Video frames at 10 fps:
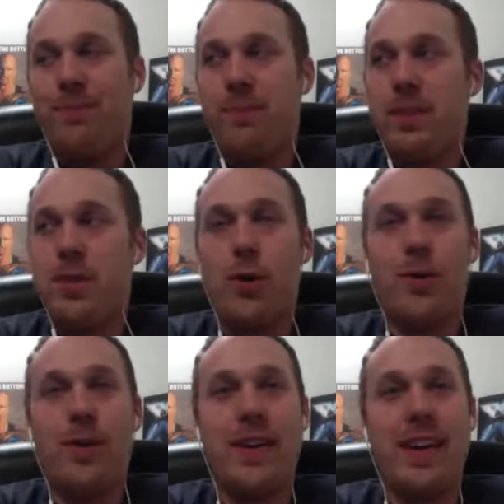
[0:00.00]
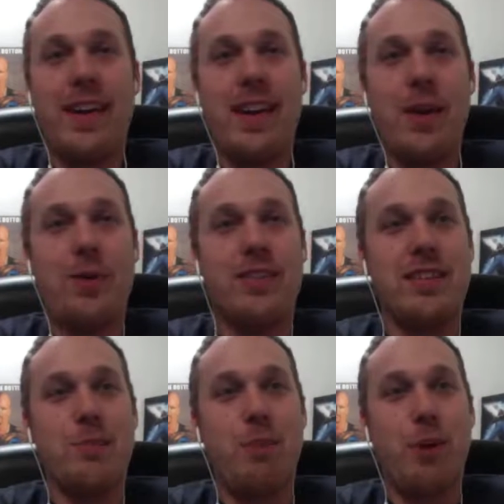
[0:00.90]
so it was
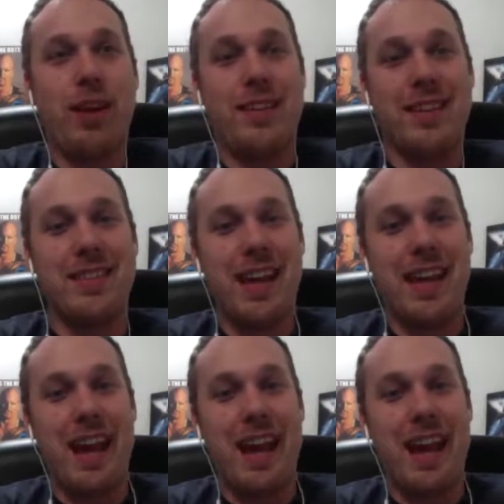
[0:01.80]
disappointing in the sense that I